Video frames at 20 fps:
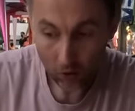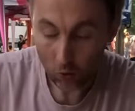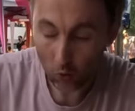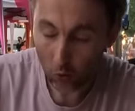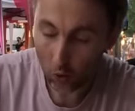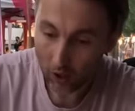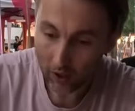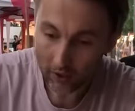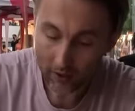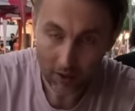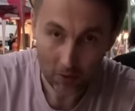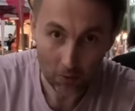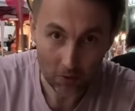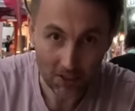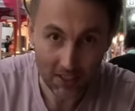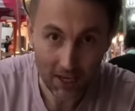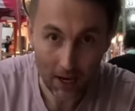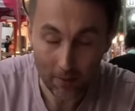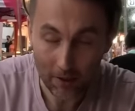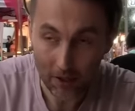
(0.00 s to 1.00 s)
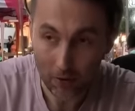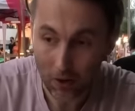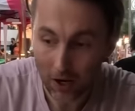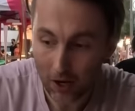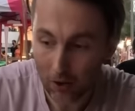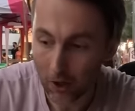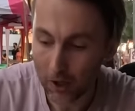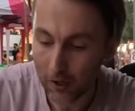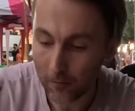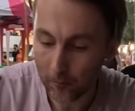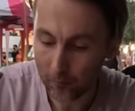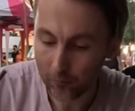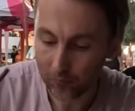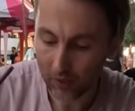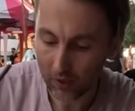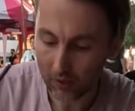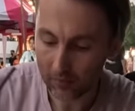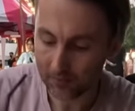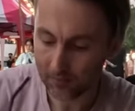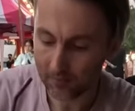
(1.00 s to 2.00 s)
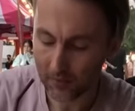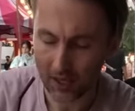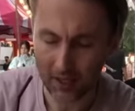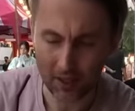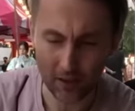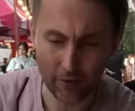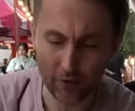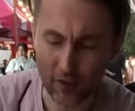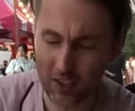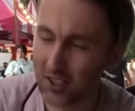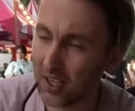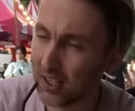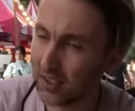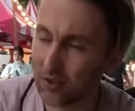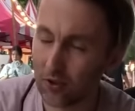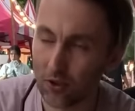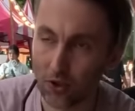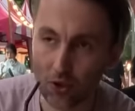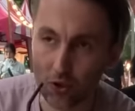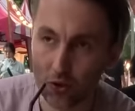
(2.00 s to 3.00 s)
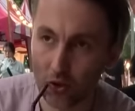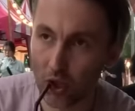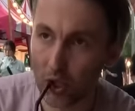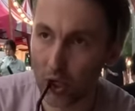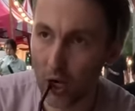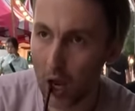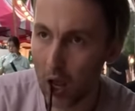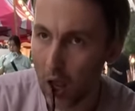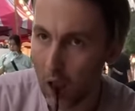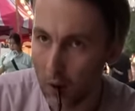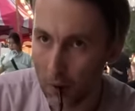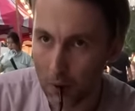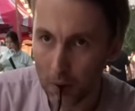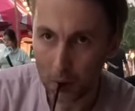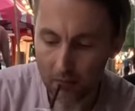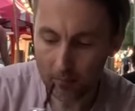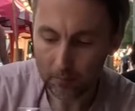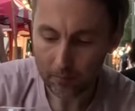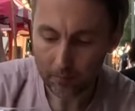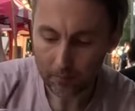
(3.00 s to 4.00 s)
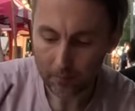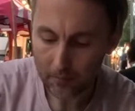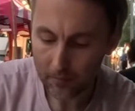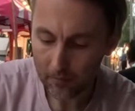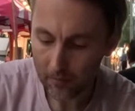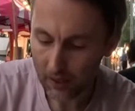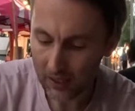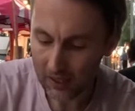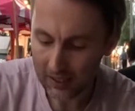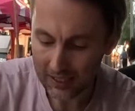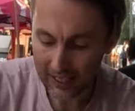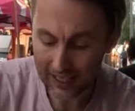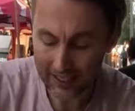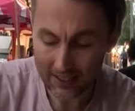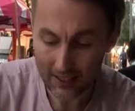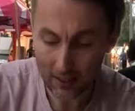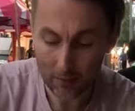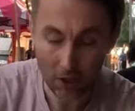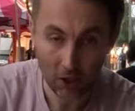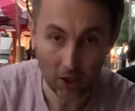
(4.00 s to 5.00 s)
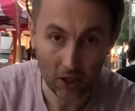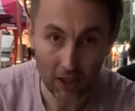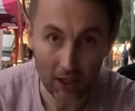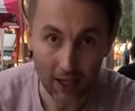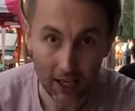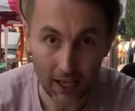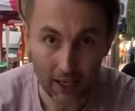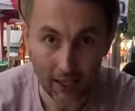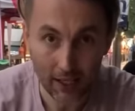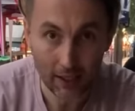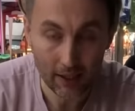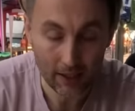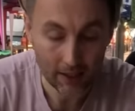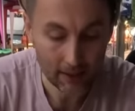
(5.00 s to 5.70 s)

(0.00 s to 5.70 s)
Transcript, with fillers: mm, mm, wasabi, wow fish eggs are so good. Guys, I'm not gonna lie.